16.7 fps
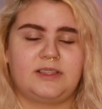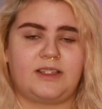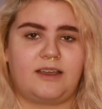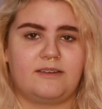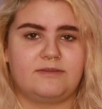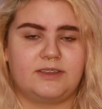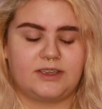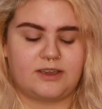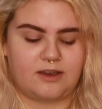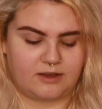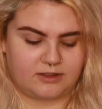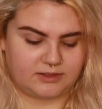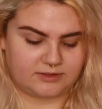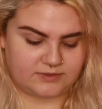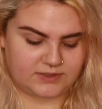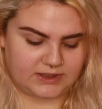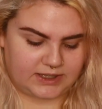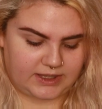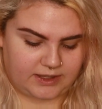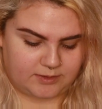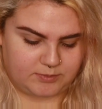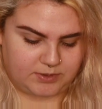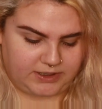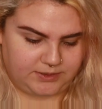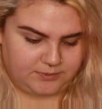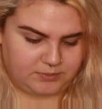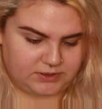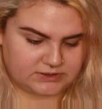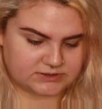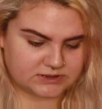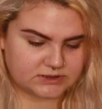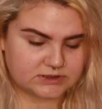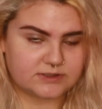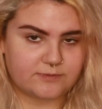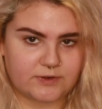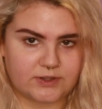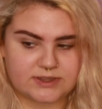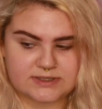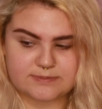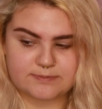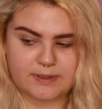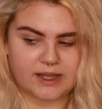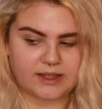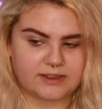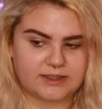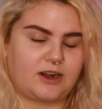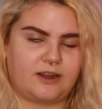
loving all of the campaign pictures for this palette.